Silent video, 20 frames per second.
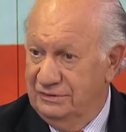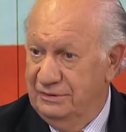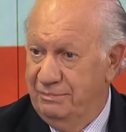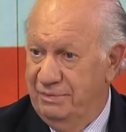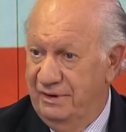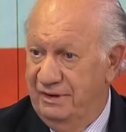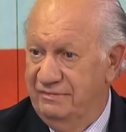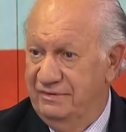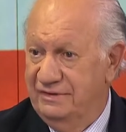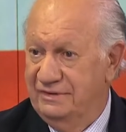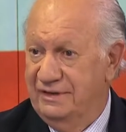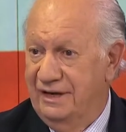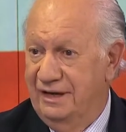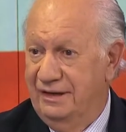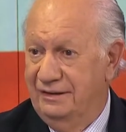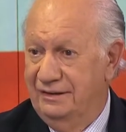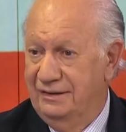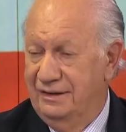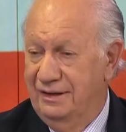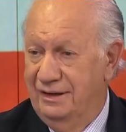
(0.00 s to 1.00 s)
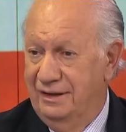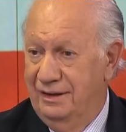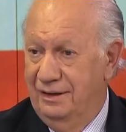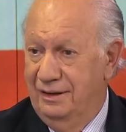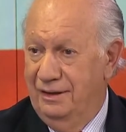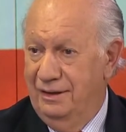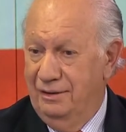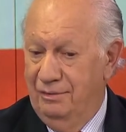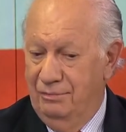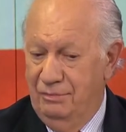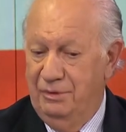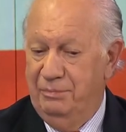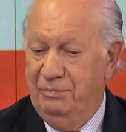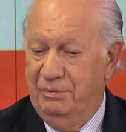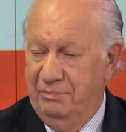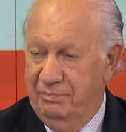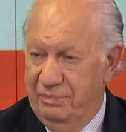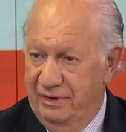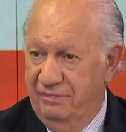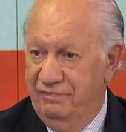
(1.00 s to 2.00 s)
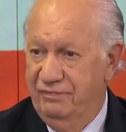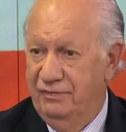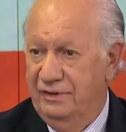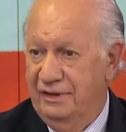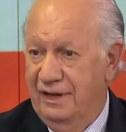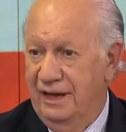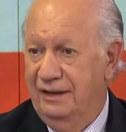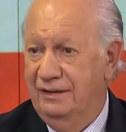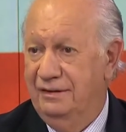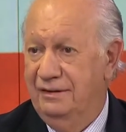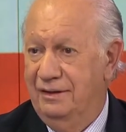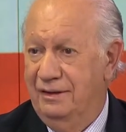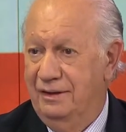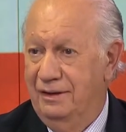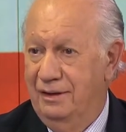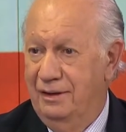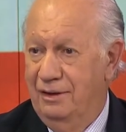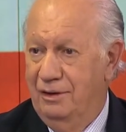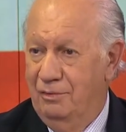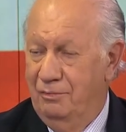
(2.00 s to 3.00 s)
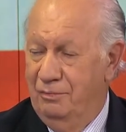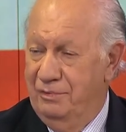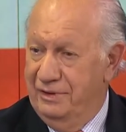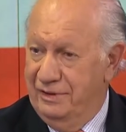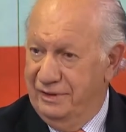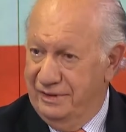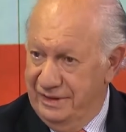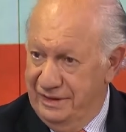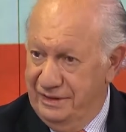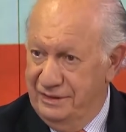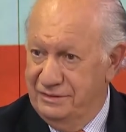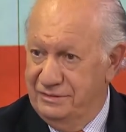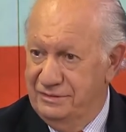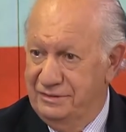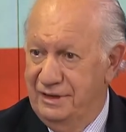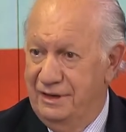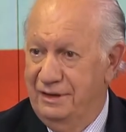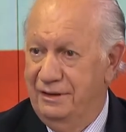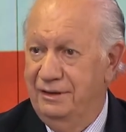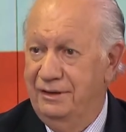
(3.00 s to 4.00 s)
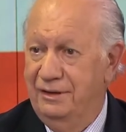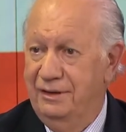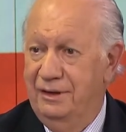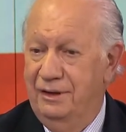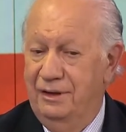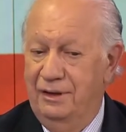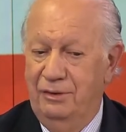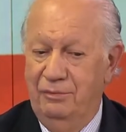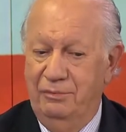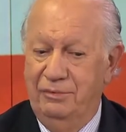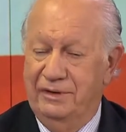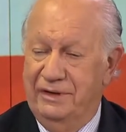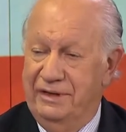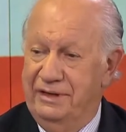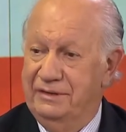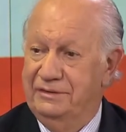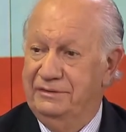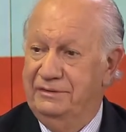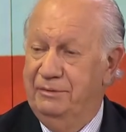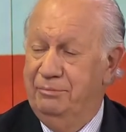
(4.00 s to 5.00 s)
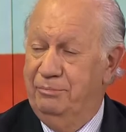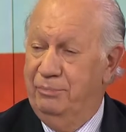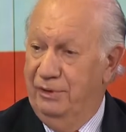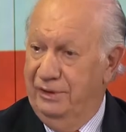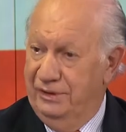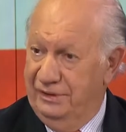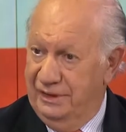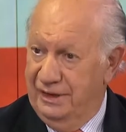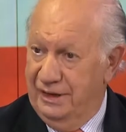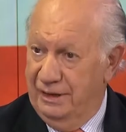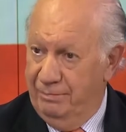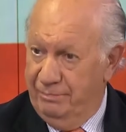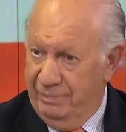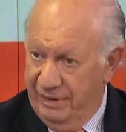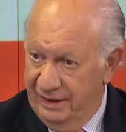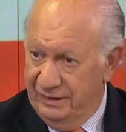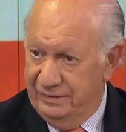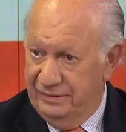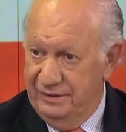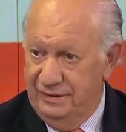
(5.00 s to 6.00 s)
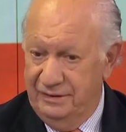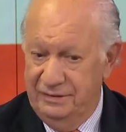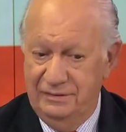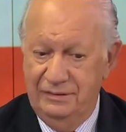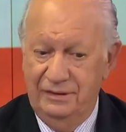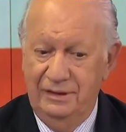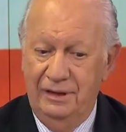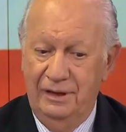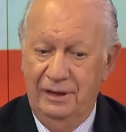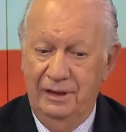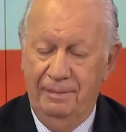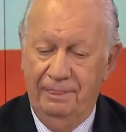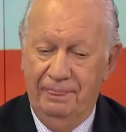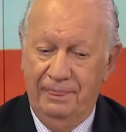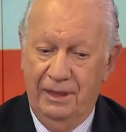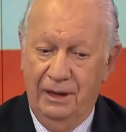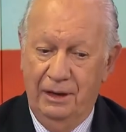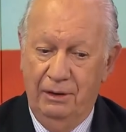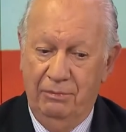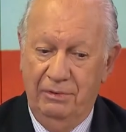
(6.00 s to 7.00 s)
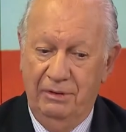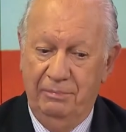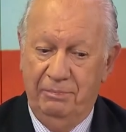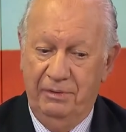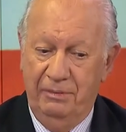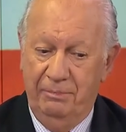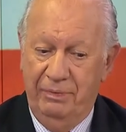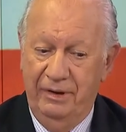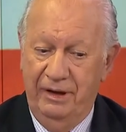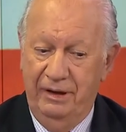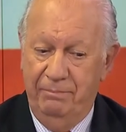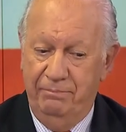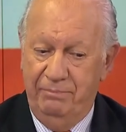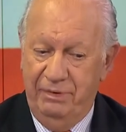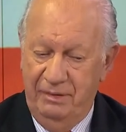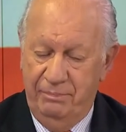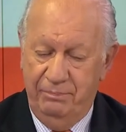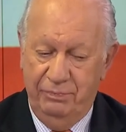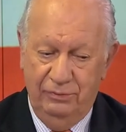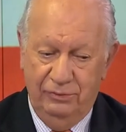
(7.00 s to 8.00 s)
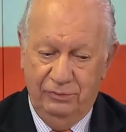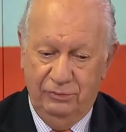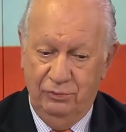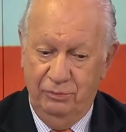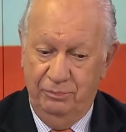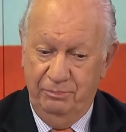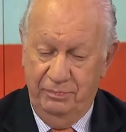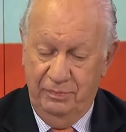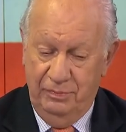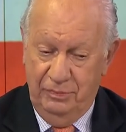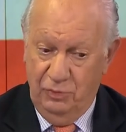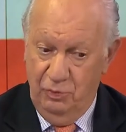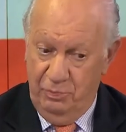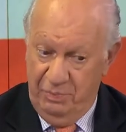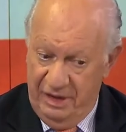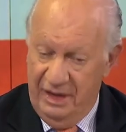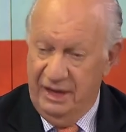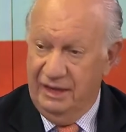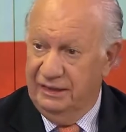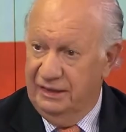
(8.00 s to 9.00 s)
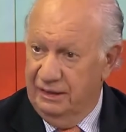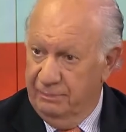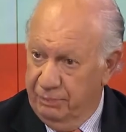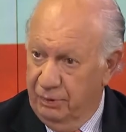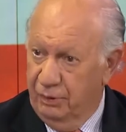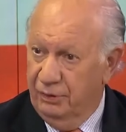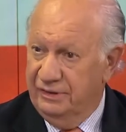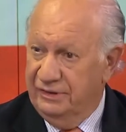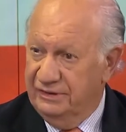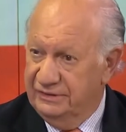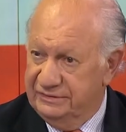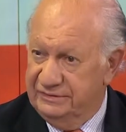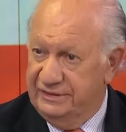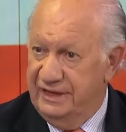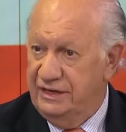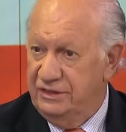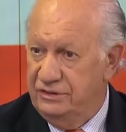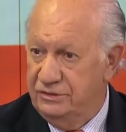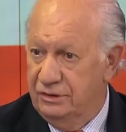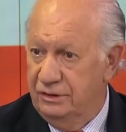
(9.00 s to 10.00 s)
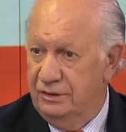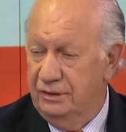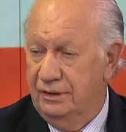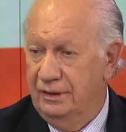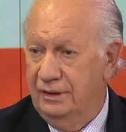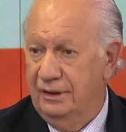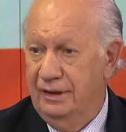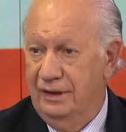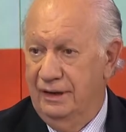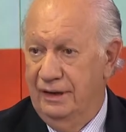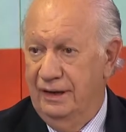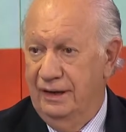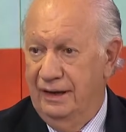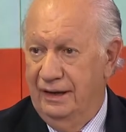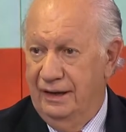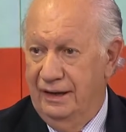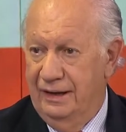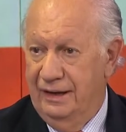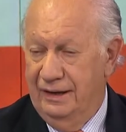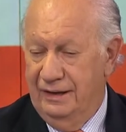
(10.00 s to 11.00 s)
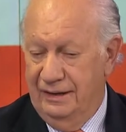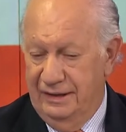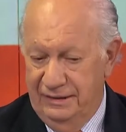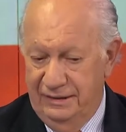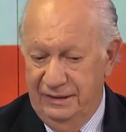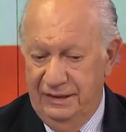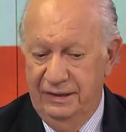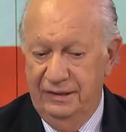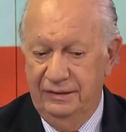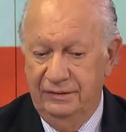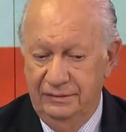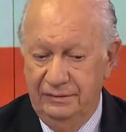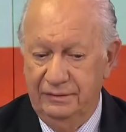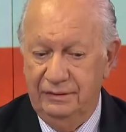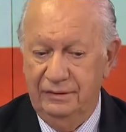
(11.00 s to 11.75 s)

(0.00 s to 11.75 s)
a plebiscite. We prepare for that. We register political parties. We prepare people to be in the polling station. And at the end,